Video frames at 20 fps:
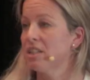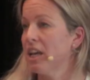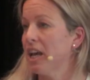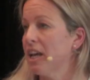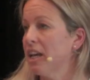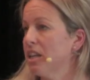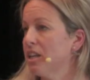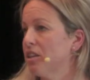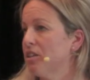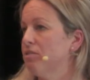to
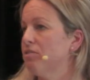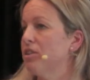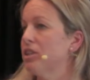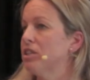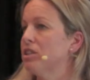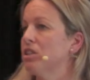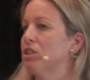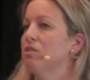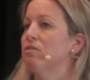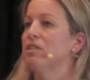take the
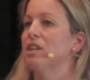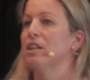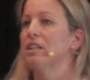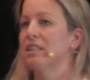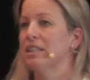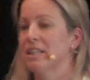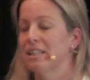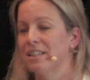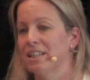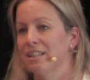first two
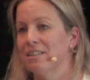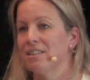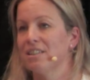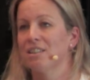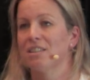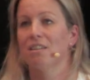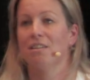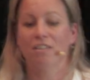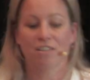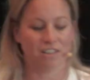verses and
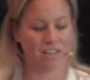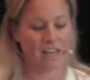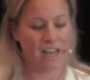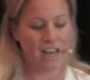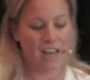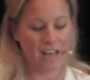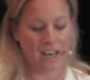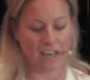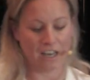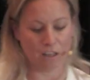start
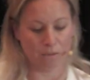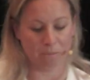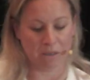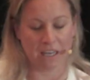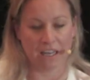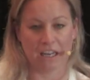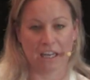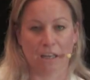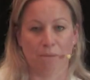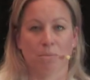at the
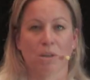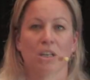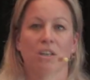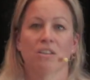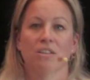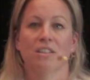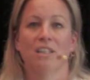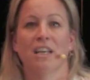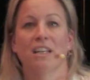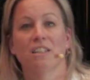beginning,
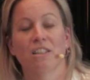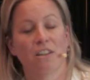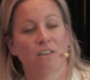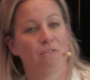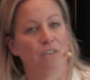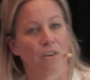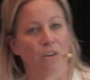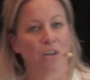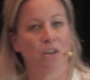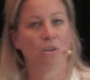because that's a
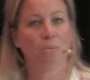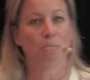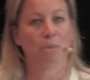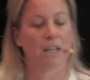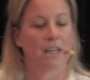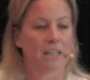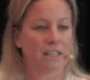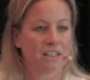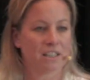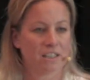very good
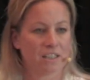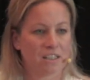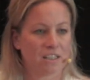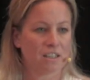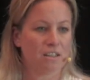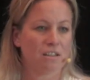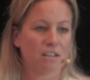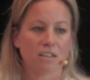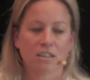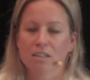place to
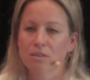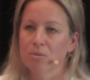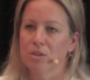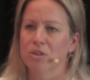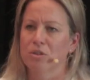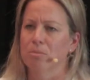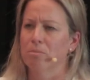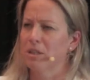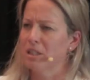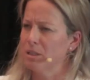start,
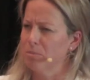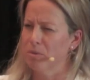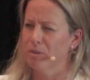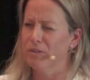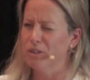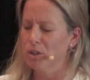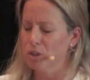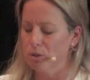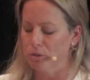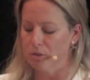which reminds me of
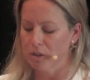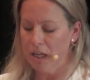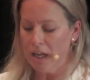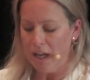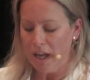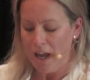a song.